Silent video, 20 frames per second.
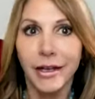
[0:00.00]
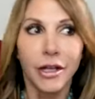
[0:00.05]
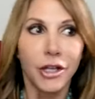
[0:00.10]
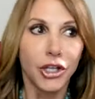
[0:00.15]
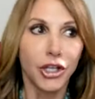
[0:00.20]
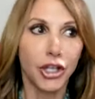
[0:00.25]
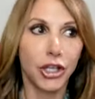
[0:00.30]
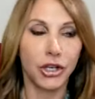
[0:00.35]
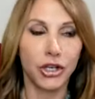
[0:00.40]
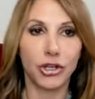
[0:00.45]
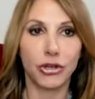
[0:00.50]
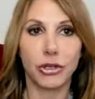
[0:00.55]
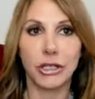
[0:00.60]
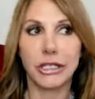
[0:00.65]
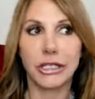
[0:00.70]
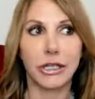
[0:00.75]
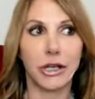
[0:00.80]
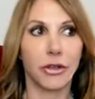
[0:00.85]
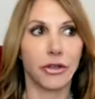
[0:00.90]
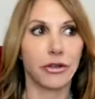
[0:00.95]
You know, you can
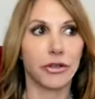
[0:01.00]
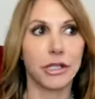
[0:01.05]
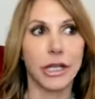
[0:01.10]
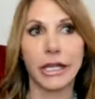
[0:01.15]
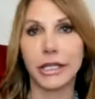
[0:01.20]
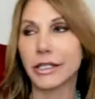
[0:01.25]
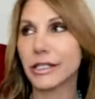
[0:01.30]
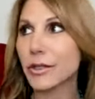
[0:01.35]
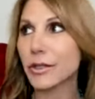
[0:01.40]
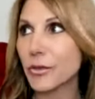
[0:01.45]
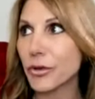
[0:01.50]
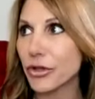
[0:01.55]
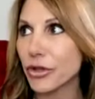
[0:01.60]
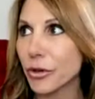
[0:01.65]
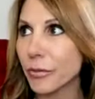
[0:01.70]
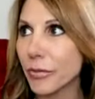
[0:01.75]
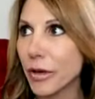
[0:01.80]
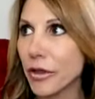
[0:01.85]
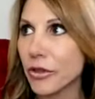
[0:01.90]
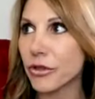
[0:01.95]
tell they're dancing with their
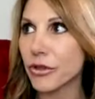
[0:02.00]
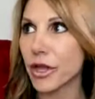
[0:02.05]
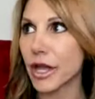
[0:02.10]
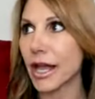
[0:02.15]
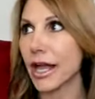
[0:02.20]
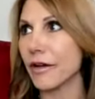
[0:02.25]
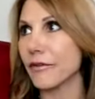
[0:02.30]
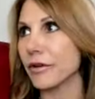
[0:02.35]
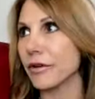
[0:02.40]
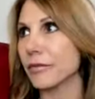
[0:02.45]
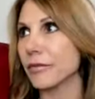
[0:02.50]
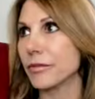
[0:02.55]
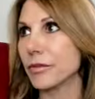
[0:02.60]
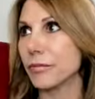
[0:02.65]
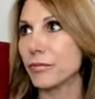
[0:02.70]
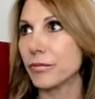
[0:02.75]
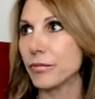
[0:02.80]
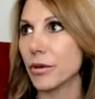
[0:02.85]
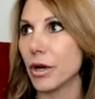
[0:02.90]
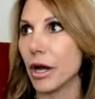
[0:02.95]
mother. They have a,
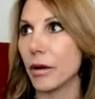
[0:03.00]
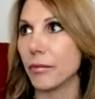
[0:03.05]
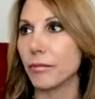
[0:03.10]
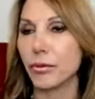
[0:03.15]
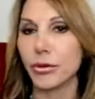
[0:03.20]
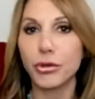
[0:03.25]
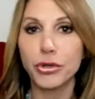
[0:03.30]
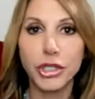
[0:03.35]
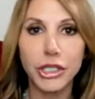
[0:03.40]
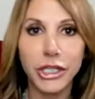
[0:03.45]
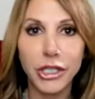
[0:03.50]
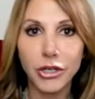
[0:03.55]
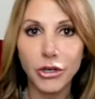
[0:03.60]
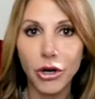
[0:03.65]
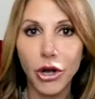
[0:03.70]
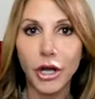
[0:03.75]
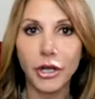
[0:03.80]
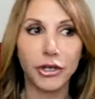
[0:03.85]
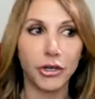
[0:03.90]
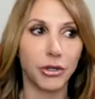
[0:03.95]
a boutonniere
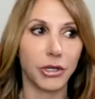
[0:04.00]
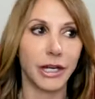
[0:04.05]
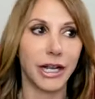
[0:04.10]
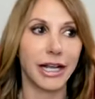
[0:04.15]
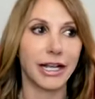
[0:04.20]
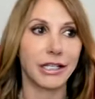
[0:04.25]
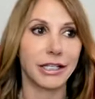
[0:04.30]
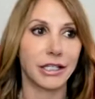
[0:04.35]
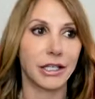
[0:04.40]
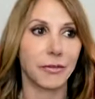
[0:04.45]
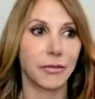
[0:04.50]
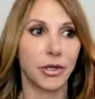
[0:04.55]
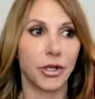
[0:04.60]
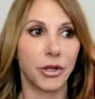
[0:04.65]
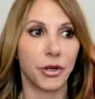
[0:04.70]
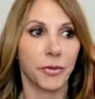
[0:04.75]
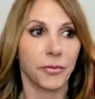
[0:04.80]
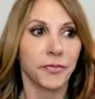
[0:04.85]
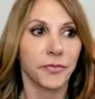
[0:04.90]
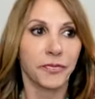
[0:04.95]
on. You can ask him, you
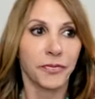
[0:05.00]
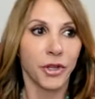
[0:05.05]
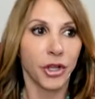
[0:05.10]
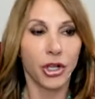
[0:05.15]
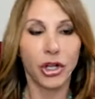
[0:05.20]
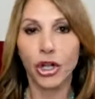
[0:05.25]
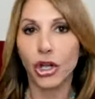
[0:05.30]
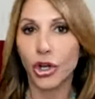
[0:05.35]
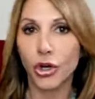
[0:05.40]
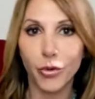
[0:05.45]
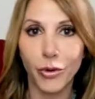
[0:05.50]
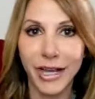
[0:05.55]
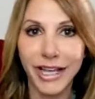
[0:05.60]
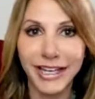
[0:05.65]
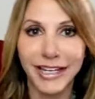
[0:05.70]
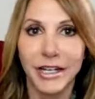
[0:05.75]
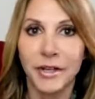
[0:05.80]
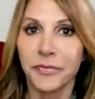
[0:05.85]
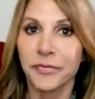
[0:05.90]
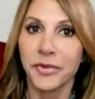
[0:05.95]
know, you look
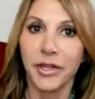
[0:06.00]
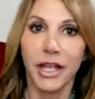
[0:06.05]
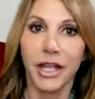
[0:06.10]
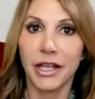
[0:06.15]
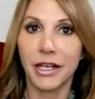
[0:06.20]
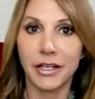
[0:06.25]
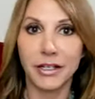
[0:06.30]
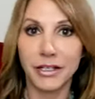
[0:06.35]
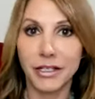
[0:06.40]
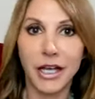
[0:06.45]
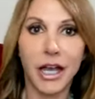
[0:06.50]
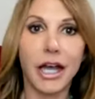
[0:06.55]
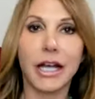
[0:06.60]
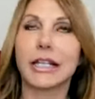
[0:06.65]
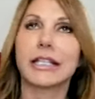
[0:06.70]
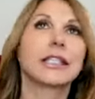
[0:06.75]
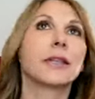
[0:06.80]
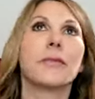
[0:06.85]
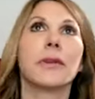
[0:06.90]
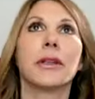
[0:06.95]
great in a
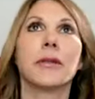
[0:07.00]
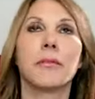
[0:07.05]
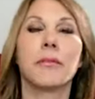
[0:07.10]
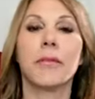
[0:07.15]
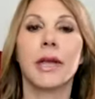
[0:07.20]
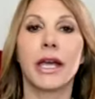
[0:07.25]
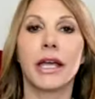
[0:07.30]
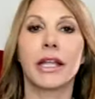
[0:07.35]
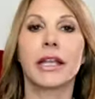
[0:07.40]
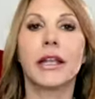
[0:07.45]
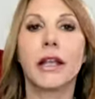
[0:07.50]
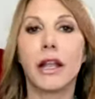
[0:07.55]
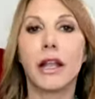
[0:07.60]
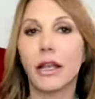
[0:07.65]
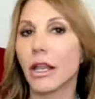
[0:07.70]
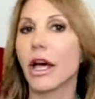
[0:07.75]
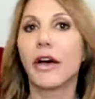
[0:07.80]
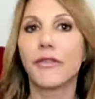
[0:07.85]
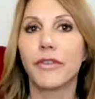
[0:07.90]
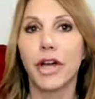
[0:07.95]
tux. I mean, men
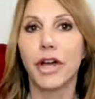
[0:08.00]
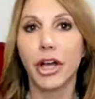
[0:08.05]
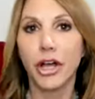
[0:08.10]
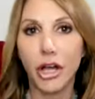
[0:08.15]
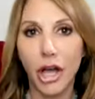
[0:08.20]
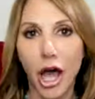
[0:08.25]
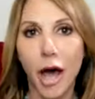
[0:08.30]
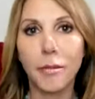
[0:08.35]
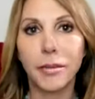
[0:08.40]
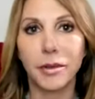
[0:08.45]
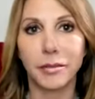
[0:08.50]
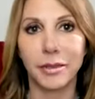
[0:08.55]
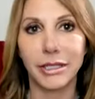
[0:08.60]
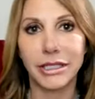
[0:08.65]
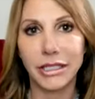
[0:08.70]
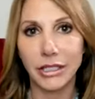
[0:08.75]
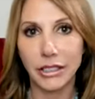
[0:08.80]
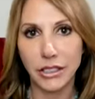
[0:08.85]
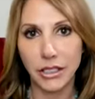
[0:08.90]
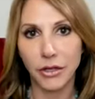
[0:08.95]
love compliments.
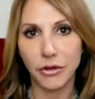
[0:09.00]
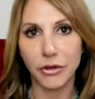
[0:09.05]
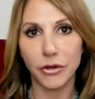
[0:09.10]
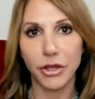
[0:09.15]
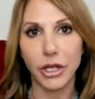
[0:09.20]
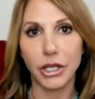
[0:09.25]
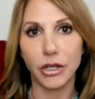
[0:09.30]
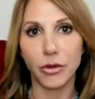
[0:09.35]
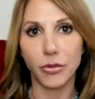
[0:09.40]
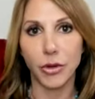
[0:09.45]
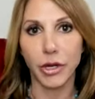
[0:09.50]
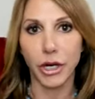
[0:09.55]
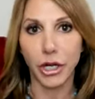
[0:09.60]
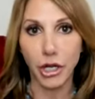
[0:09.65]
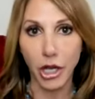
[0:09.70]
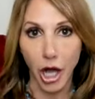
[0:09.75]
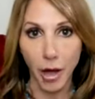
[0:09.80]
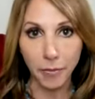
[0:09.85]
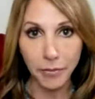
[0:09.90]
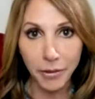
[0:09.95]
That's another thing. You want to
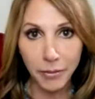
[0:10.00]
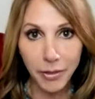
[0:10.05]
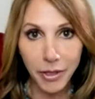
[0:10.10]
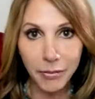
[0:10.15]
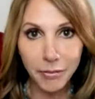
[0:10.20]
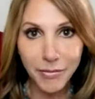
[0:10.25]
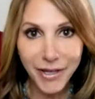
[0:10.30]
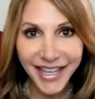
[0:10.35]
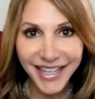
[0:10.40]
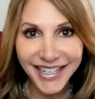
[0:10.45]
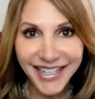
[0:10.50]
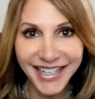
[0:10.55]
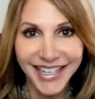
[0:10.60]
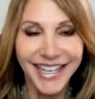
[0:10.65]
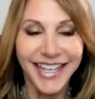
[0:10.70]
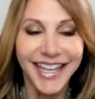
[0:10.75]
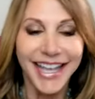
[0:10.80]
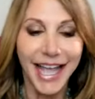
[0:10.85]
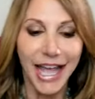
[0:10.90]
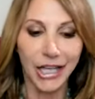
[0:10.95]
compliment men,
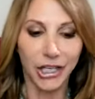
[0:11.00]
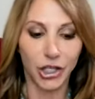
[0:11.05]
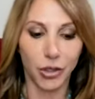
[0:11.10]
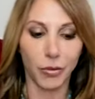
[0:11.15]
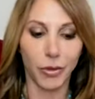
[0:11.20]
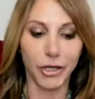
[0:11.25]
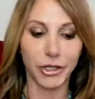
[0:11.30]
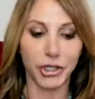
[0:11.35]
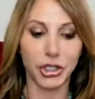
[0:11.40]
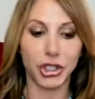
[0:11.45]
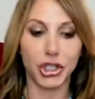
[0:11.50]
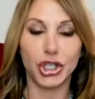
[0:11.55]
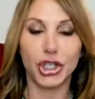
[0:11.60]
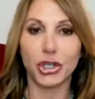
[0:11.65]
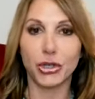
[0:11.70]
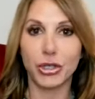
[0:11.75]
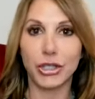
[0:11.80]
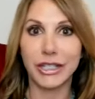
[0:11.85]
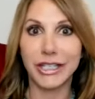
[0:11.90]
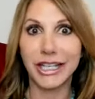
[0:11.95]
and you want to
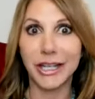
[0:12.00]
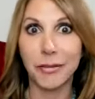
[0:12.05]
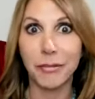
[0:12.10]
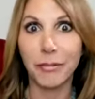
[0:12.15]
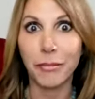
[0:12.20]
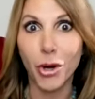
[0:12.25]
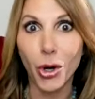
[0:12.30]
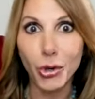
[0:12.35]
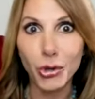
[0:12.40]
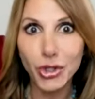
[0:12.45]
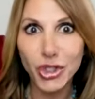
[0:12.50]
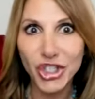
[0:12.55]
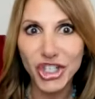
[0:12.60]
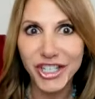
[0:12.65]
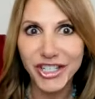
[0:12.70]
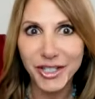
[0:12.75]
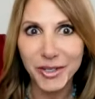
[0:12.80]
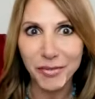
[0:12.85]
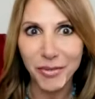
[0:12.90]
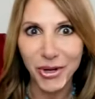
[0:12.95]
use the
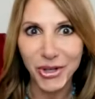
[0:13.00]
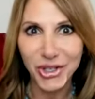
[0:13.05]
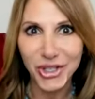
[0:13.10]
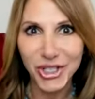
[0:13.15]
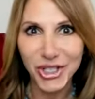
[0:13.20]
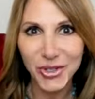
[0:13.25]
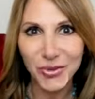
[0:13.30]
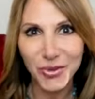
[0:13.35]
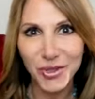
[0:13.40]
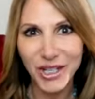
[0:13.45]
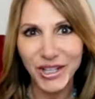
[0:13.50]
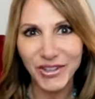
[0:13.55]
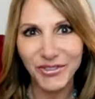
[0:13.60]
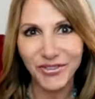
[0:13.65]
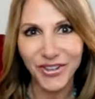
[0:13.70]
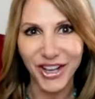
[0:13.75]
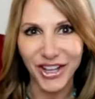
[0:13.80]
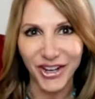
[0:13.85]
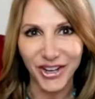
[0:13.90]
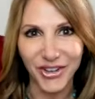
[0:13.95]
emojis. Emojis are really
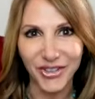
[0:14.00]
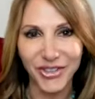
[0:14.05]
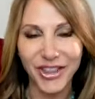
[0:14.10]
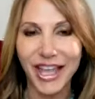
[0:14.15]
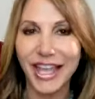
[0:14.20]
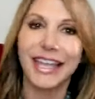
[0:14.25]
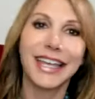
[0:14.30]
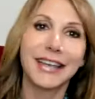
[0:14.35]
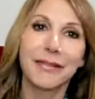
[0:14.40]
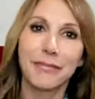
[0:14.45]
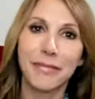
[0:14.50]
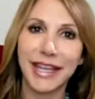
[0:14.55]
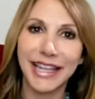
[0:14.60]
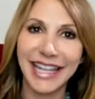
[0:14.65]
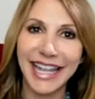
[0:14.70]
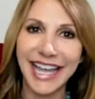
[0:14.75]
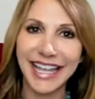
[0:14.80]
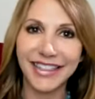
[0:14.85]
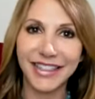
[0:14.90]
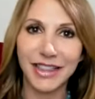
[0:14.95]
fun, aren't they? Men
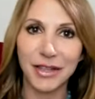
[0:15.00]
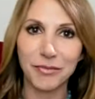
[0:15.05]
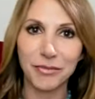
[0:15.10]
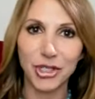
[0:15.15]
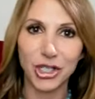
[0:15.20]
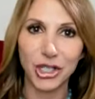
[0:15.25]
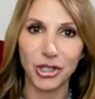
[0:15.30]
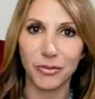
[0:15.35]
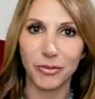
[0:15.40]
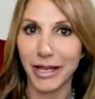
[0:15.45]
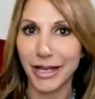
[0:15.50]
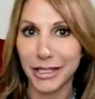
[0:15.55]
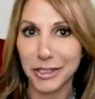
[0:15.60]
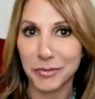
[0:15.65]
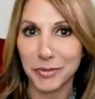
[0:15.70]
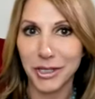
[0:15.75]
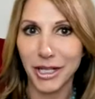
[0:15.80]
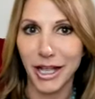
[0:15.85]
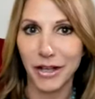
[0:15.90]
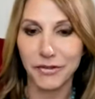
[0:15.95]
like them too. My
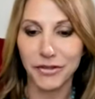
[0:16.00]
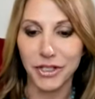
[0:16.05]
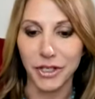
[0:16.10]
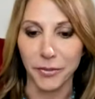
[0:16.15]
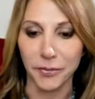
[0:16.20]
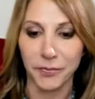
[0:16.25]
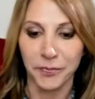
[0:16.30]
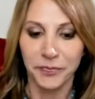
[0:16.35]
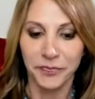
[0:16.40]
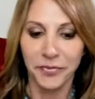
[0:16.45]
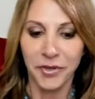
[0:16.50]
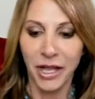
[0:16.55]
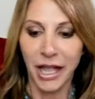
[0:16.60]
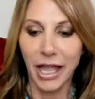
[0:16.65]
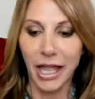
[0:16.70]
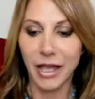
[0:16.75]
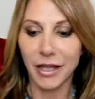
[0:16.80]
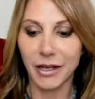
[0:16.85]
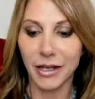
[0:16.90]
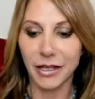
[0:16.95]
husband loves them.
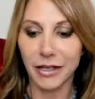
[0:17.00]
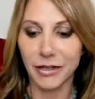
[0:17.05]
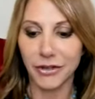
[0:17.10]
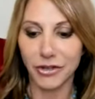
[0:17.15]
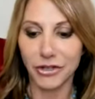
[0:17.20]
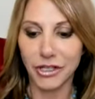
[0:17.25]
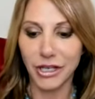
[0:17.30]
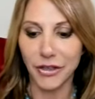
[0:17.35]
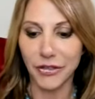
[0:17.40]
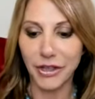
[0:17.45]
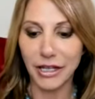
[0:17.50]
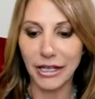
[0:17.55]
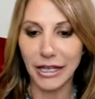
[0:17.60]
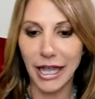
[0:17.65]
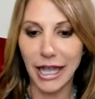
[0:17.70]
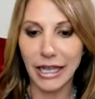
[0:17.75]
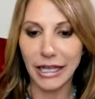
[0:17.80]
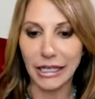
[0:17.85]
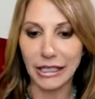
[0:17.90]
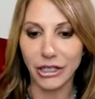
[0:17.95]
And there's nothing
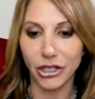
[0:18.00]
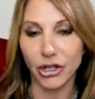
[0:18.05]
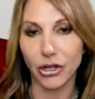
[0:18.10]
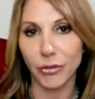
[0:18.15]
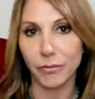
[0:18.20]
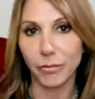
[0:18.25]
like a little